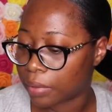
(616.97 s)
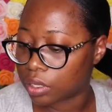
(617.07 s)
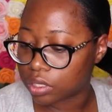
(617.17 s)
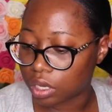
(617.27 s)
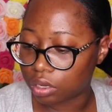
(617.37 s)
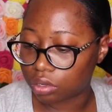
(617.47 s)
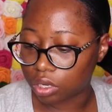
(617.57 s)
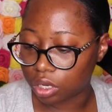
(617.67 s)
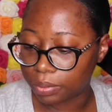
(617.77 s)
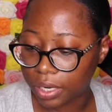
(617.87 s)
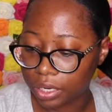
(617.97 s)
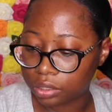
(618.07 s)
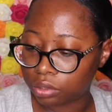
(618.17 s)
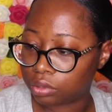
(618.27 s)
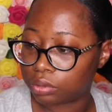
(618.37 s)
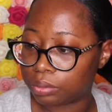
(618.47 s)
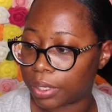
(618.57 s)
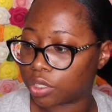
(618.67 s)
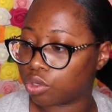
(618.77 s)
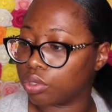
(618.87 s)
So comb it out,
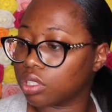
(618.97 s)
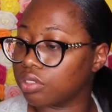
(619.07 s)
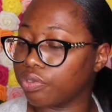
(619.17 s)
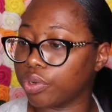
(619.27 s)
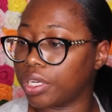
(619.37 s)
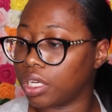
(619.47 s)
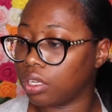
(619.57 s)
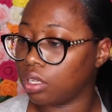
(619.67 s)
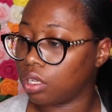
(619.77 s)
make sure it's free.